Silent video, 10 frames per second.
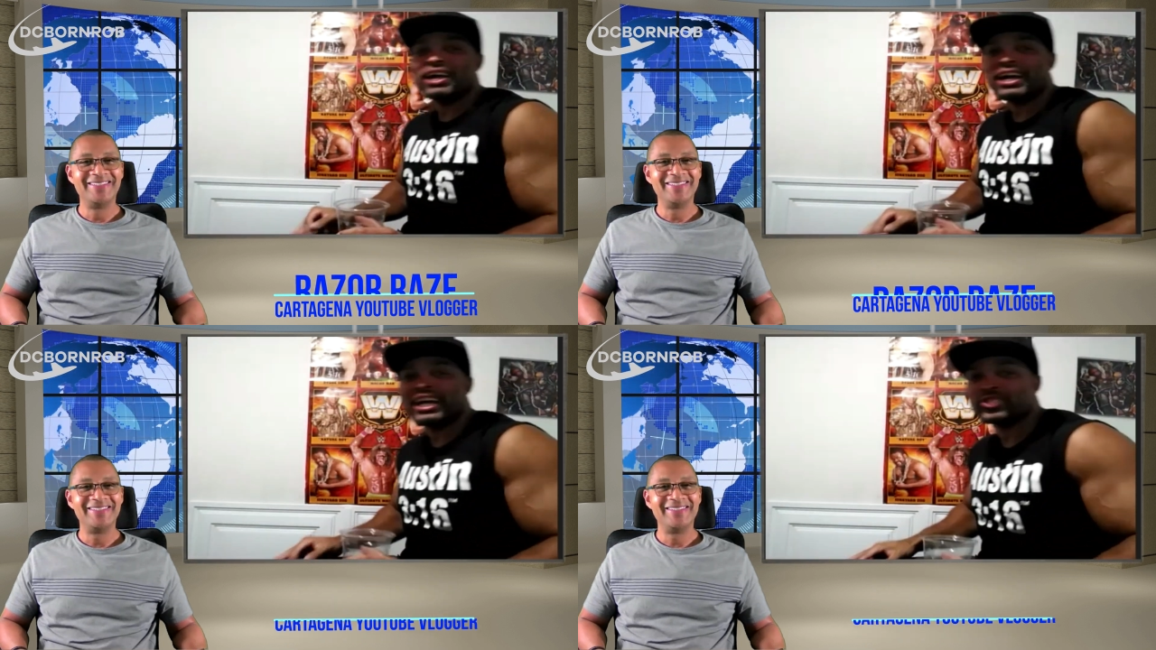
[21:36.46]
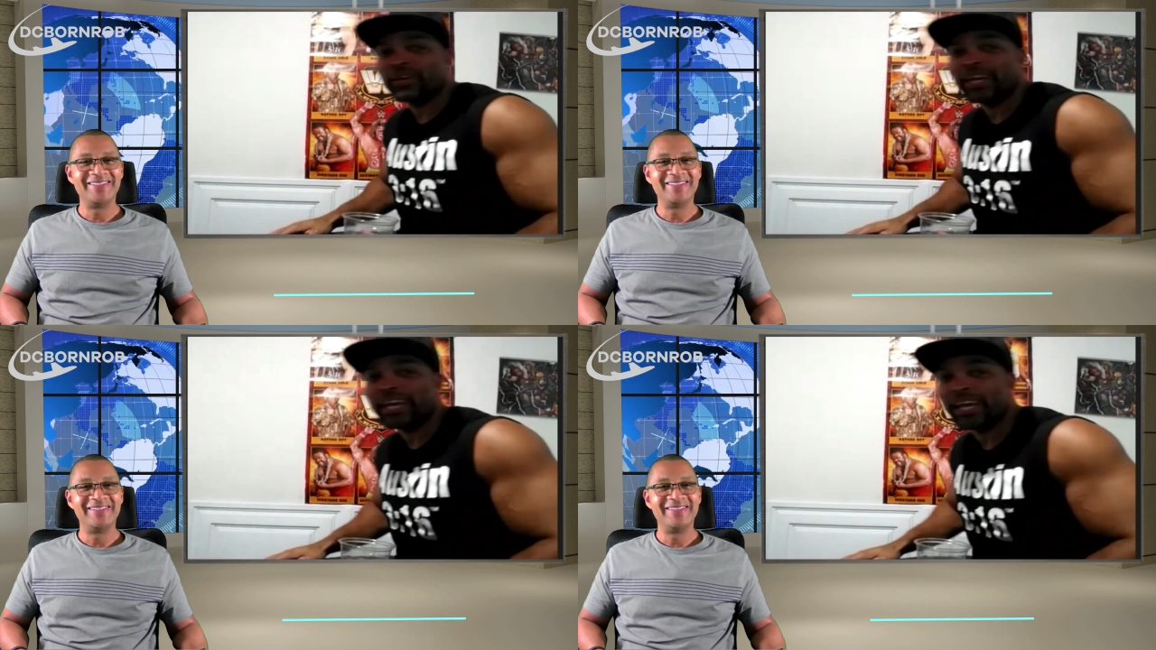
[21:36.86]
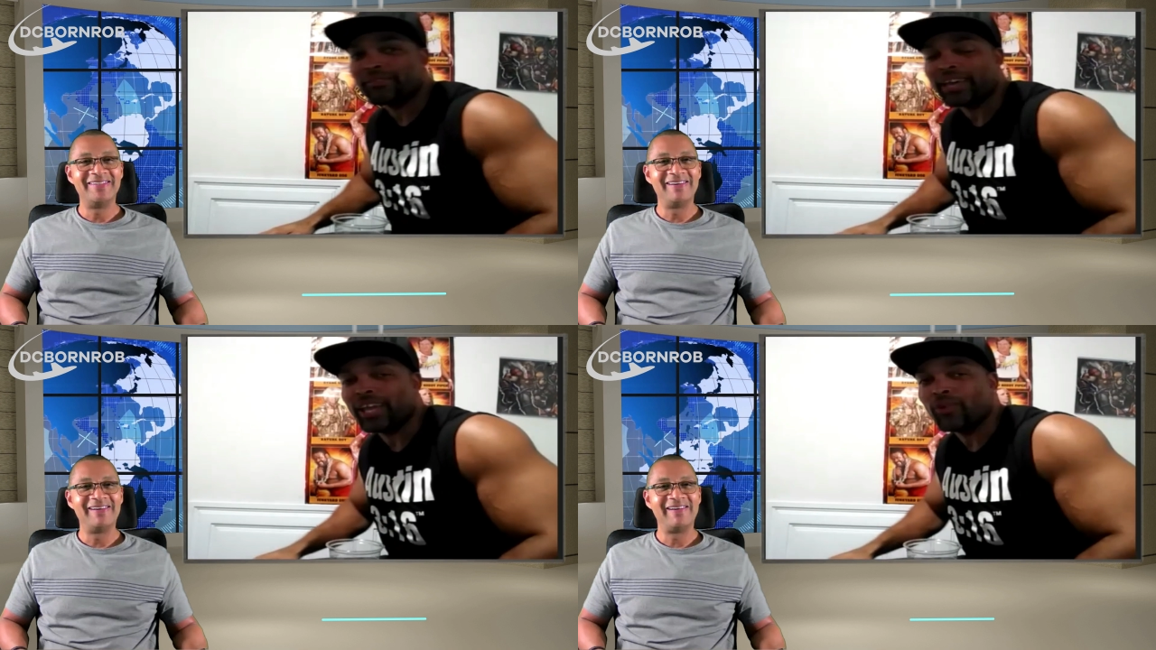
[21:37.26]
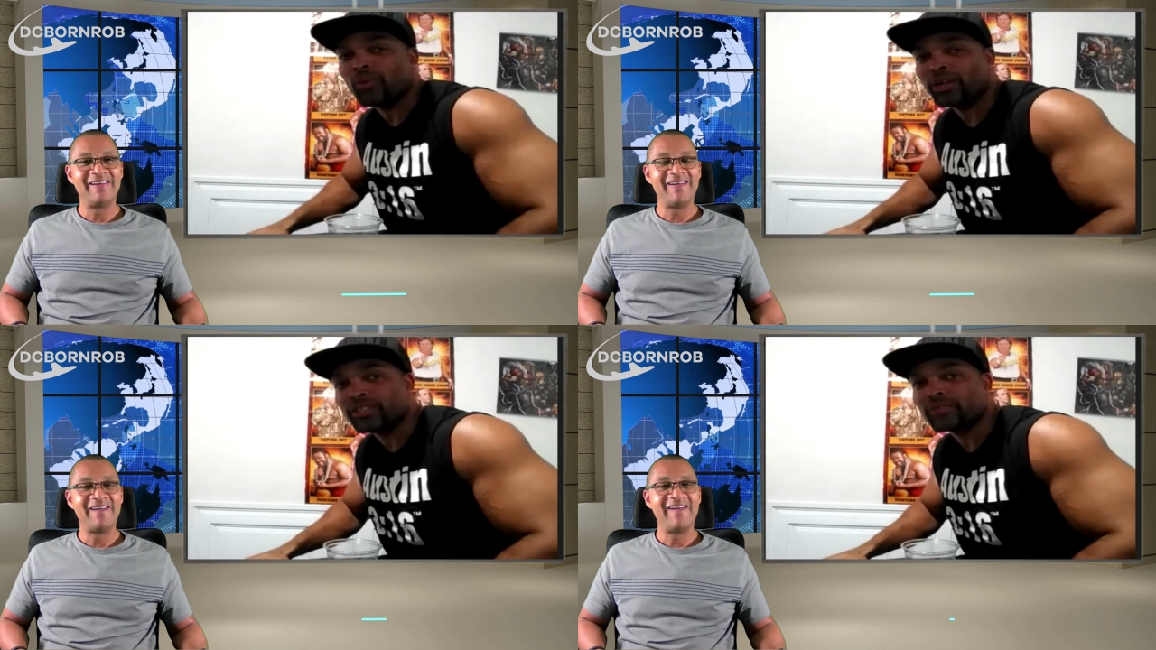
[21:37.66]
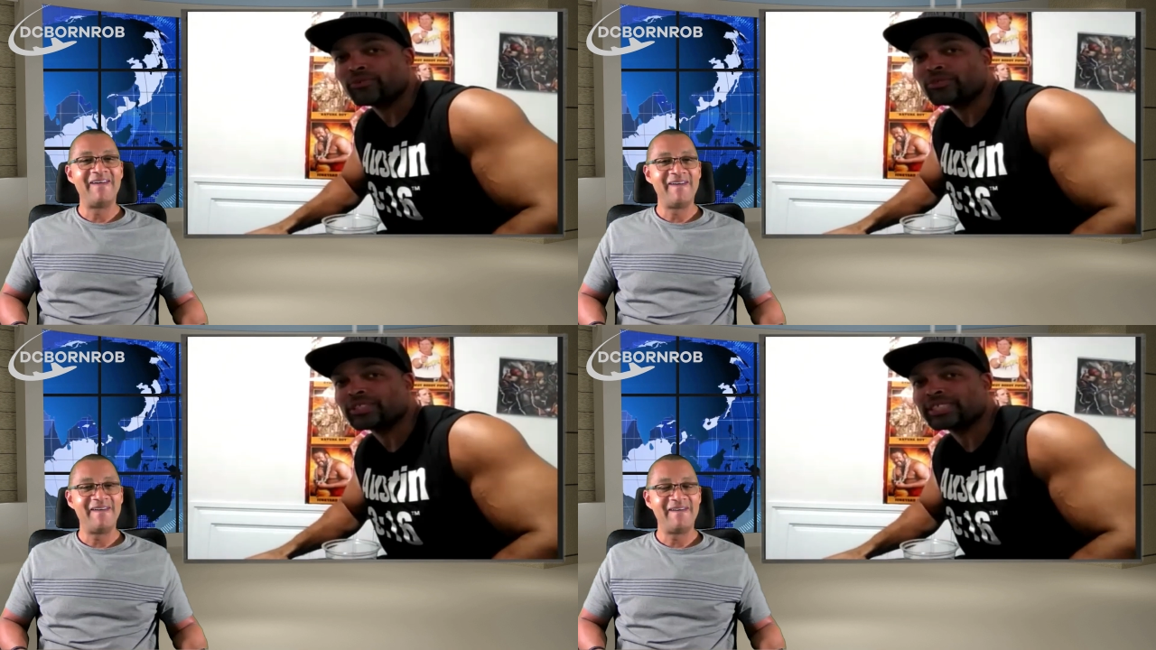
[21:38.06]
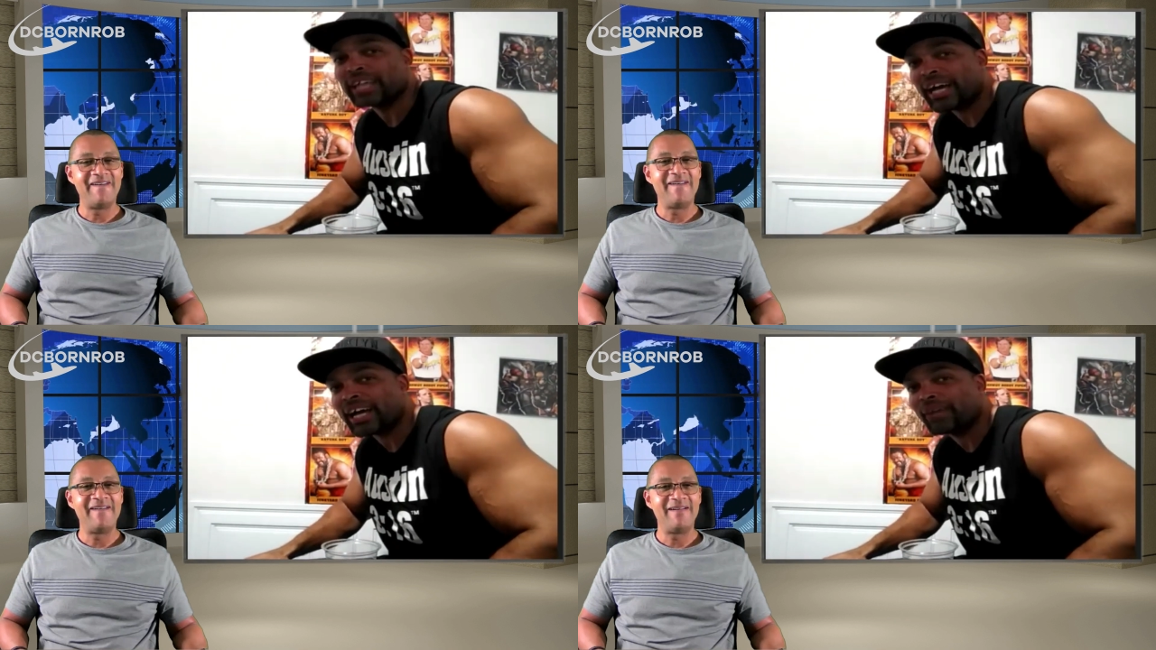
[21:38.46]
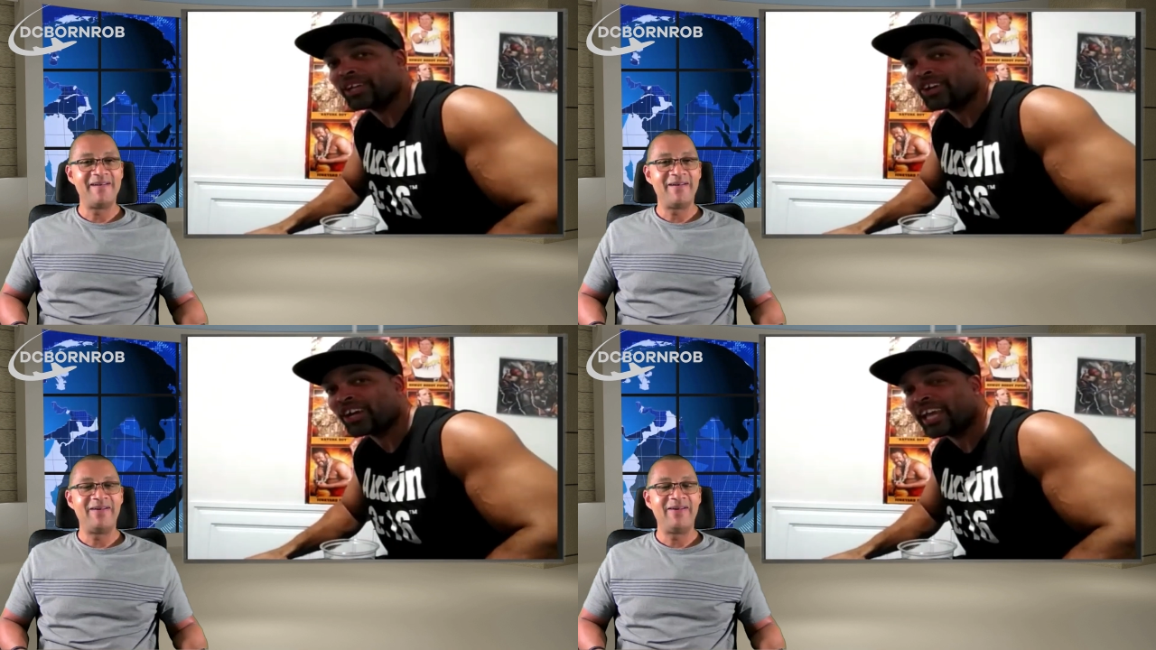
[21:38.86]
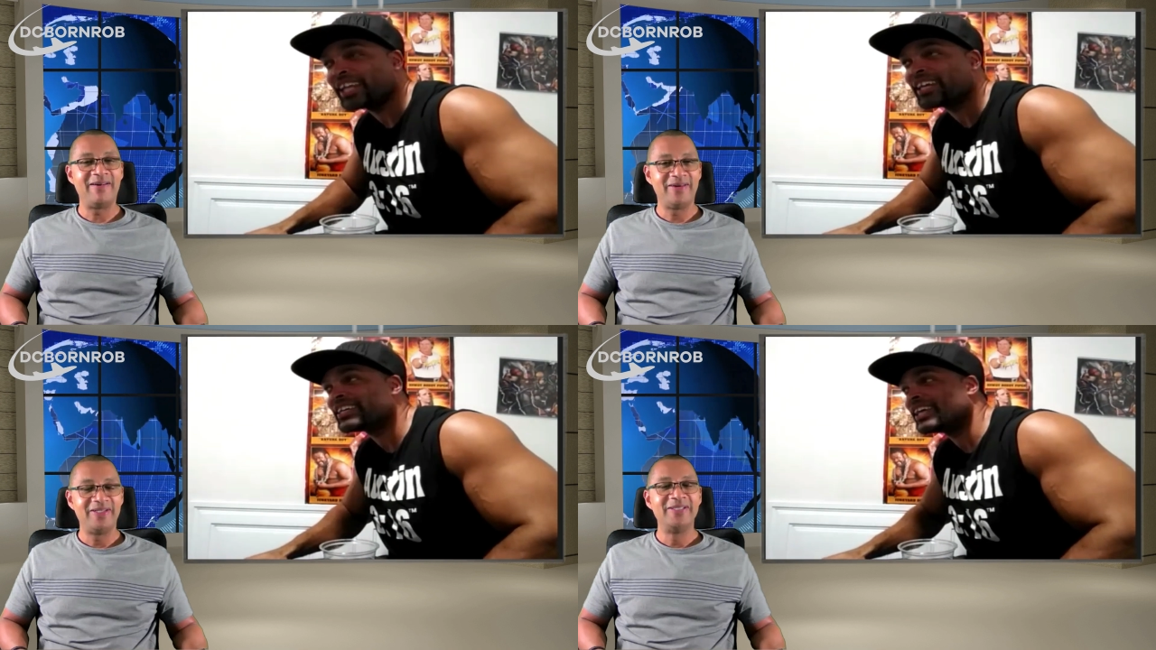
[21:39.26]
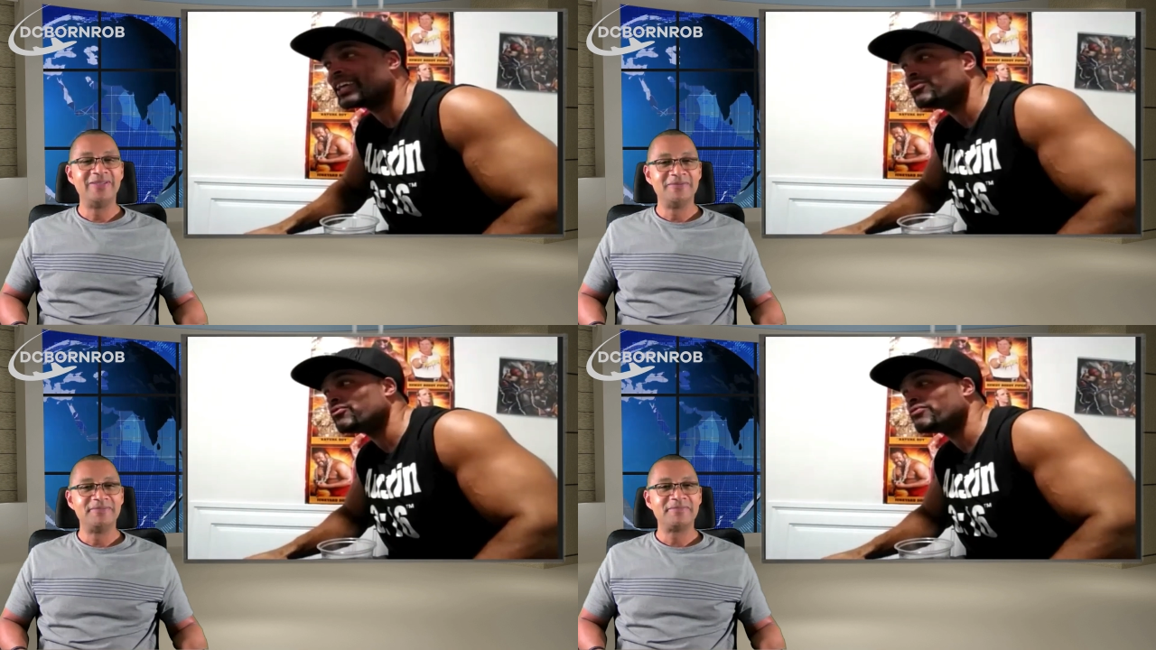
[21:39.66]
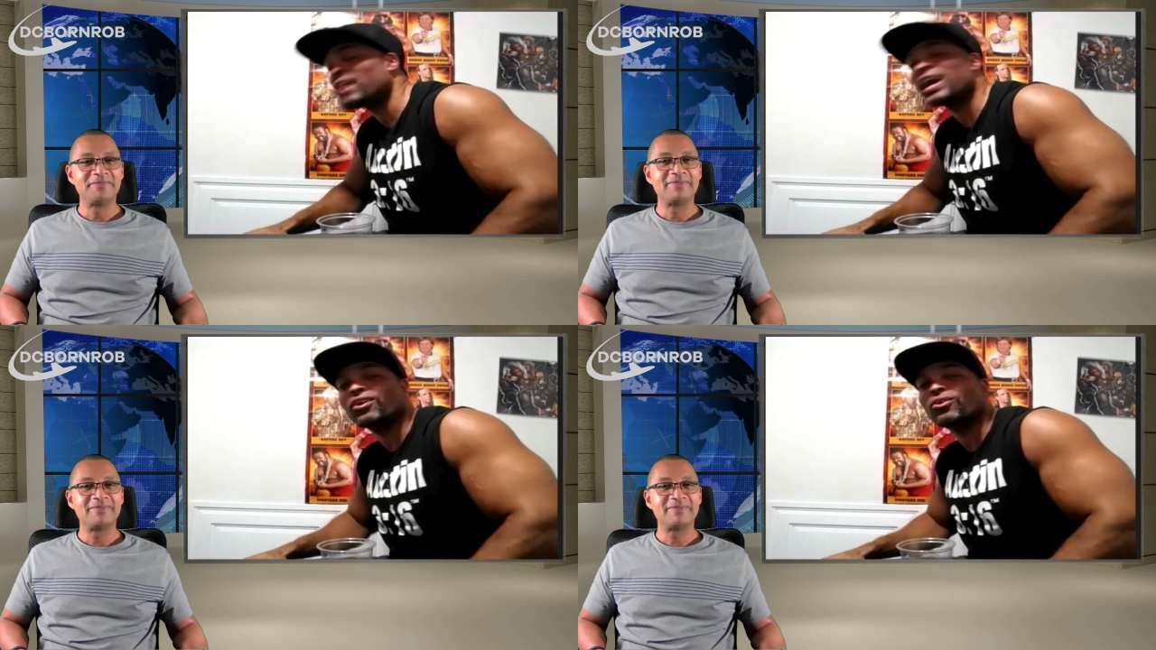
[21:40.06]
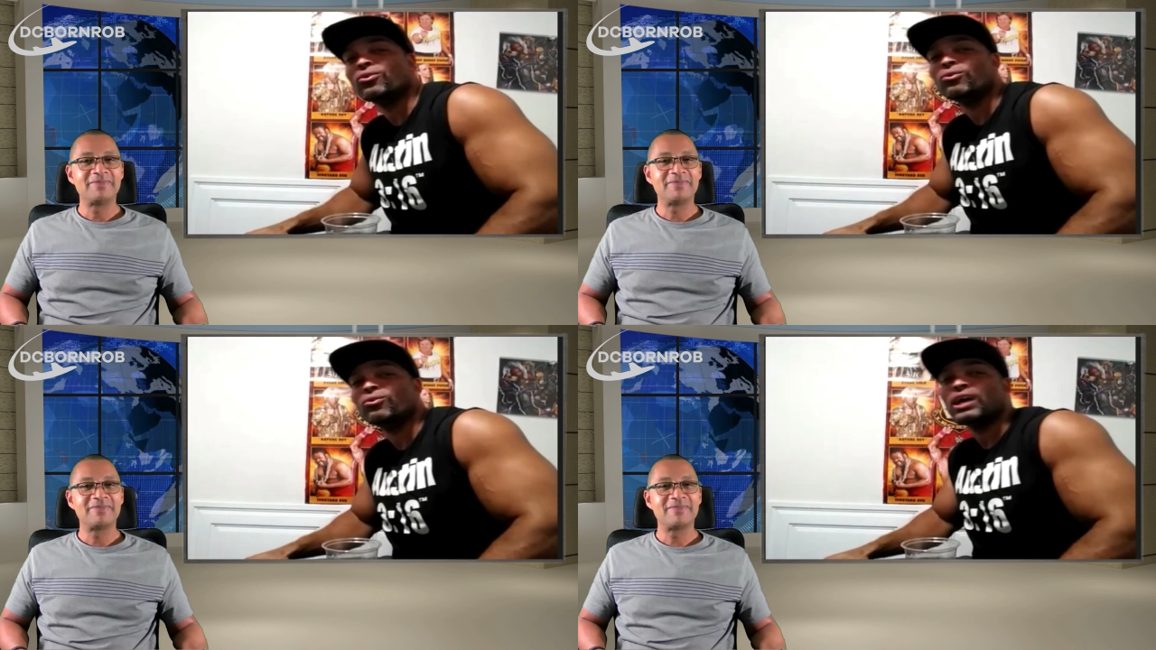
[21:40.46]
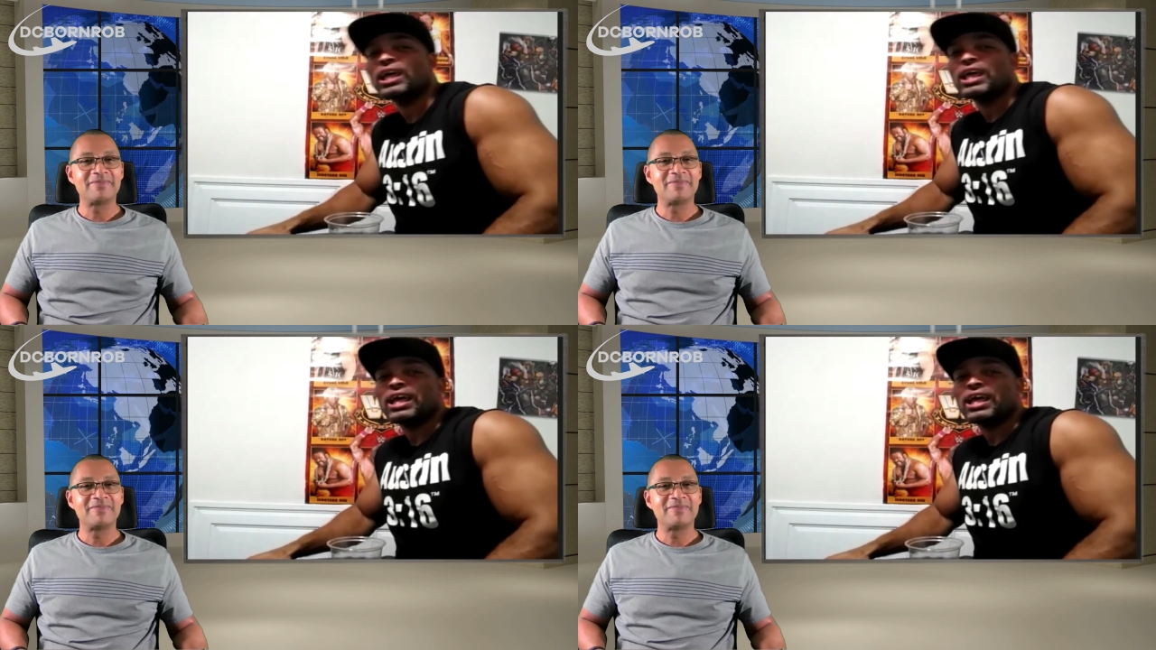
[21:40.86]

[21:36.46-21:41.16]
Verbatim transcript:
Speaker 1: guys will have a wonderful time in Cartagena if you follow